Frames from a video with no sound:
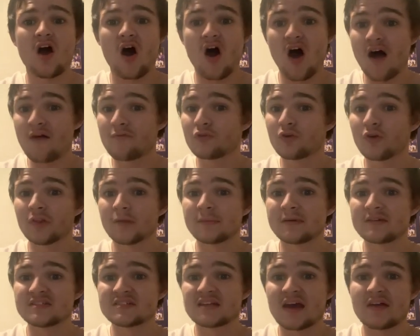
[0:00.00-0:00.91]
I've got them
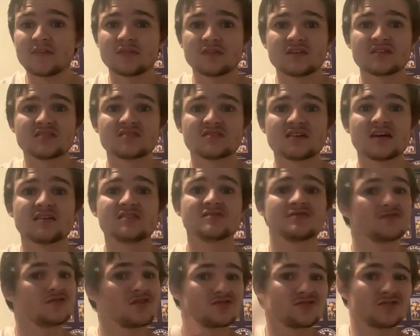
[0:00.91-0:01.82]
in 10th this
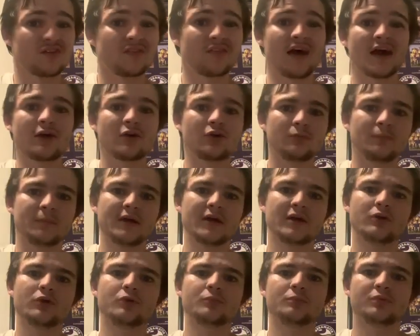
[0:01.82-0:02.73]
season, so that could be
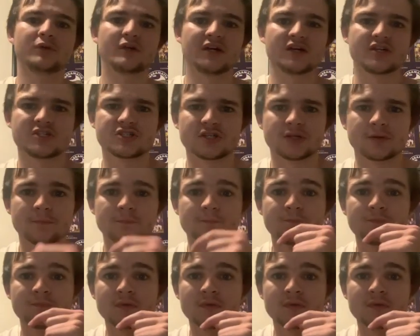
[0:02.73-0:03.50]
a good prediction.